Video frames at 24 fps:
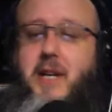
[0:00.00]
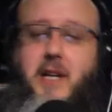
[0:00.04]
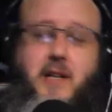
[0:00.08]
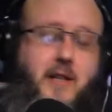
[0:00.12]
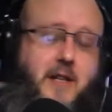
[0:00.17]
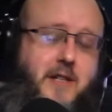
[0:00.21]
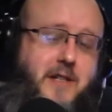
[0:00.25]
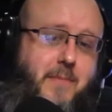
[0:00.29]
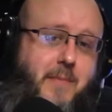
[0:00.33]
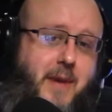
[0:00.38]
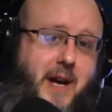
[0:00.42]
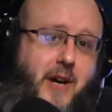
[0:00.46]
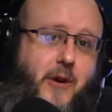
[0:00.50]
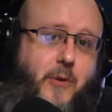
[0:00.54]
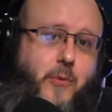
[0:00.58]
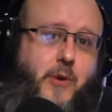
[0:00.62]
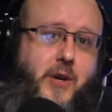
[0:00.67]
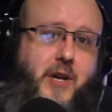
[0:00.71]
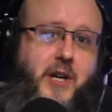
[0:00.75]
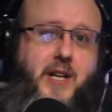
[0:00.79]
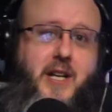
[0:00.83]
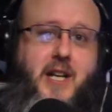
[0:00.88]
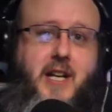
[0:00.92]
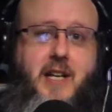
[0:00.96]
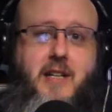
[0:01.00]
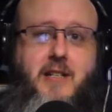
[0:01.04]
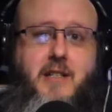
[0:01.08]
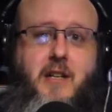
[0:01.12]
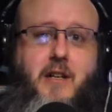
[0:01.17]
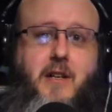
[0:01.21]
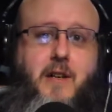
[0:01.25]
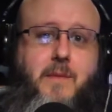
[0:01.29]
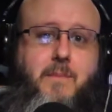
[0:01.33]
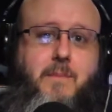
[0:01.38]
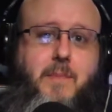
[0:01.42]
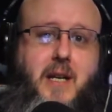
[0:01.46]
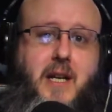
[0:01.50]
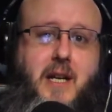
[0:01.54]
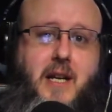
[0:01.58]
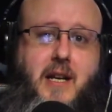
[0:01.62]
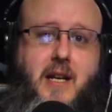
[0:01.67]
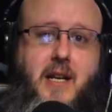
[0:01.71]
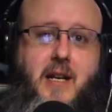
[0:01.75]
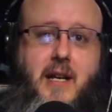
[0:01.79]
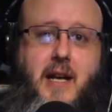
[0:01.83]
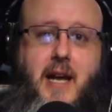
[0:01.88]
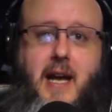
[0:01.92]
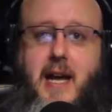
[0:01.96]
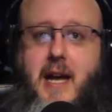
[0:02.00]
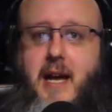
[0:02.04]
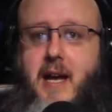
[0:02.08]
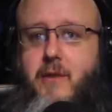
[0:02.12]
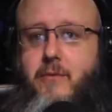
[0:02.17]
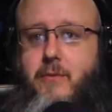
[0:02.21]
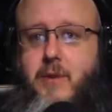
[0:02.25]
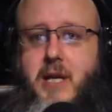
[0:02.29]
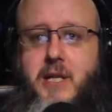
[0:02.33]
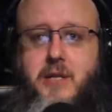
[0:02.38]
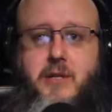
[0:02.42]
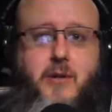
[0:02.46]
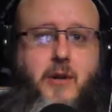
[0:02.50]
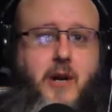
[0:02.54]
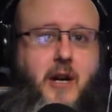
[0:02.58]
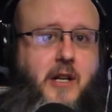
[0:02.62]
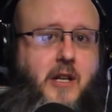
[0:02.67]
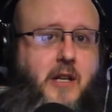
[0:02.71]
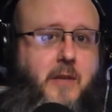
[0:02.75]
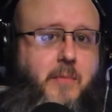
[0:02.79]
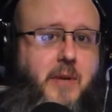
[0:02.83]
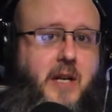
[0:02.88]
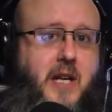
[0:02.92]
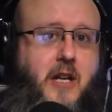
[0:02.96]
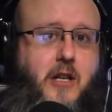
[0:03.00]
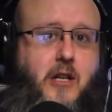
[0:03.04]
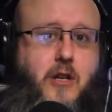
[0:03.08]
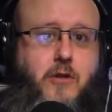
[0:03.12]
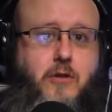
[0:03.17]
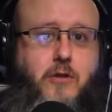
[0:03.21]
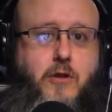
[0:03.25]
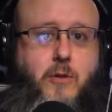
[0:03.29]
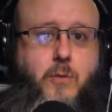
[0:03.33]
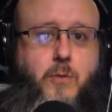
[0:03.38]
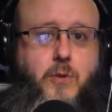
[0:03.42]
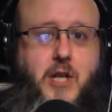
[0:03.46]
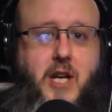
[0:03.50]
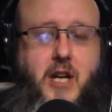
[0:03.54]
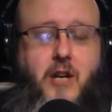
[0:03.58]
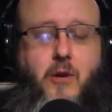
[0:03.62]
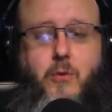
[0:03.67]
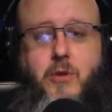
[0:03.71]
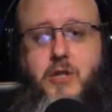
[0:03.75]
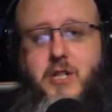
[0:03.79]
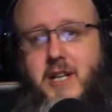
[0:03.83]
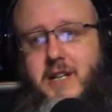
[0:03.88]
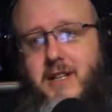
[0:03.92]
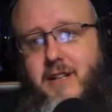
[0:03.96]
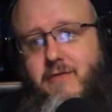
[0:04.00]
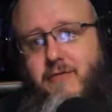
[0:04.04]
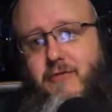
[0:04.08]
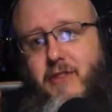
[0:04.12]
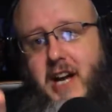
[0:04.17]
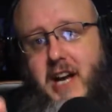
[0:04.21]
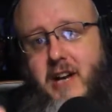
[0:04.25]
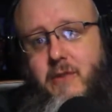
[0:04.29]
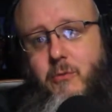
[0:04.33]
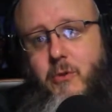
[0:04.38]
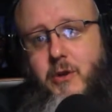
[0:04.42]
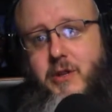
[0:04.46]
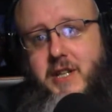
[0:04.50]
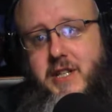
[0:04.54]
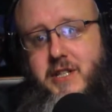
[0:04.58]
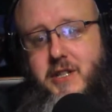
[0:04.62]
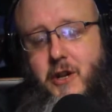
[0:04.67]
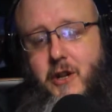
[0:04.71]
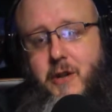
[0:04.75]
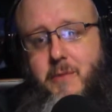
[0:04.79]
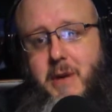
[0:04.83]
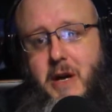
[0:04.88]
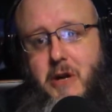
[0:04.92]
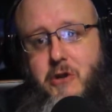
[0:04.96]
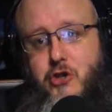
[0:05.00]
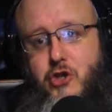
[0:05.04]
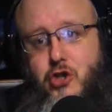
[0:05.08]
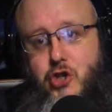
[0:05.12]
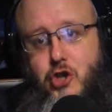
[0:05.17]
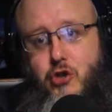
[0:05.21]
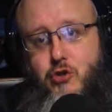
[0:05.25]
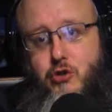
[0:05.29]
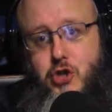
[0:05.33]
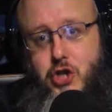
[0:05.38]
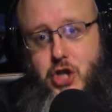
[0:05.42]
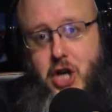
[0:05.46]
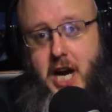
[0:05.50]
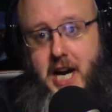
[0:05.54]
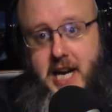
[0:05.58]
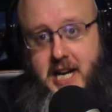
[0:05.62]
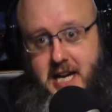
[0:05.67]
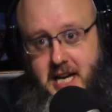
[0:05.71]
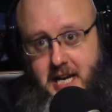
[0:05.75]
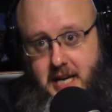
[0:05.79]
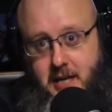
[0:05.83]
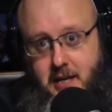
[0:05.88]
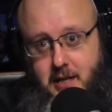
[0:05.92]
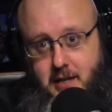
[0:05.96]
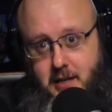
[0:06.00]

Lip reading: It doesn't matter what it is. It could be a restaurant. It could be a YouTube channel, which I did find one that's all about shoe shining.